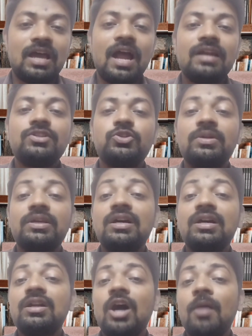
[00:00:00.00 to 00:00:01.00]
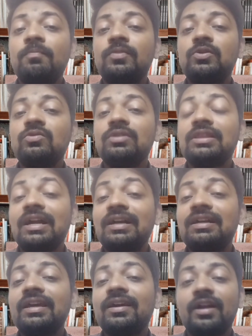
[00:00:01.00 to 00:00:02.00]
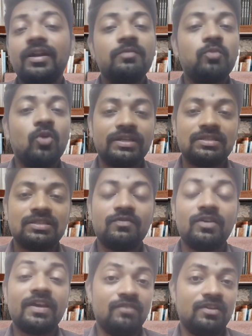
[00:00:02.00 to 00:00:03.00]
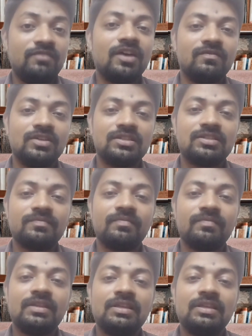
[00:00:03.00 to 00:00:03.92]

and should earn up to 30 credit points for every 5 years.